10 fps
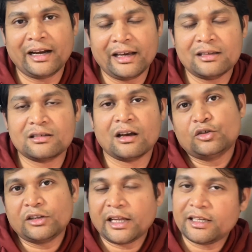days.
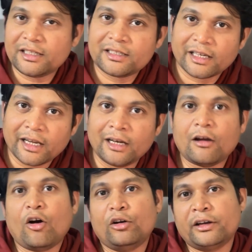So there is a second
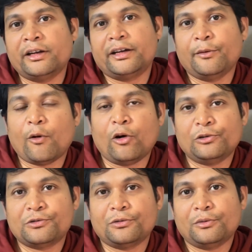alternative
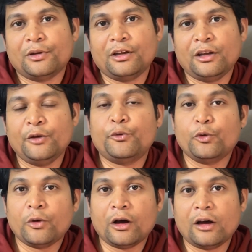also. If
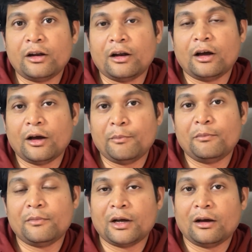you are
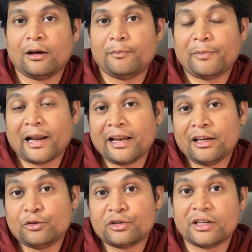
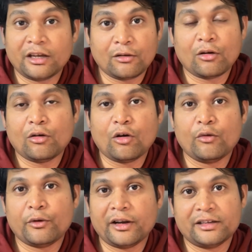planning to stay in Hong Kong
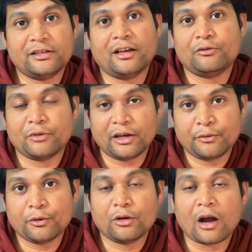for less than
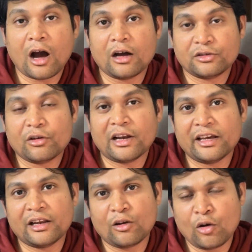24 hours or
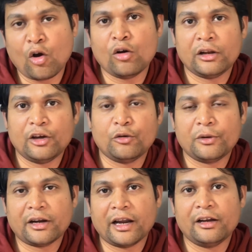like a long
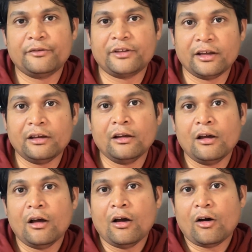layover kind of thing,
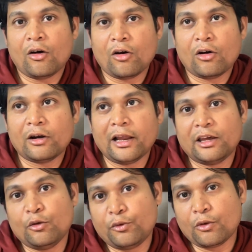or
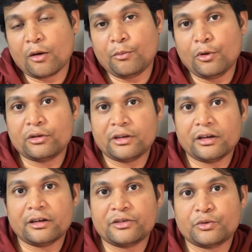like if you have booked
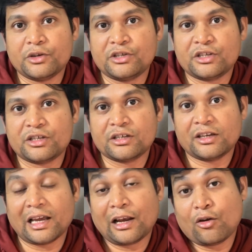tickets which
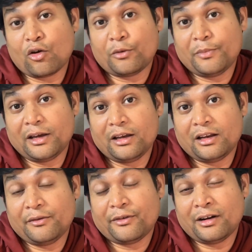cannot be
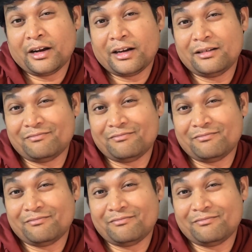refunded,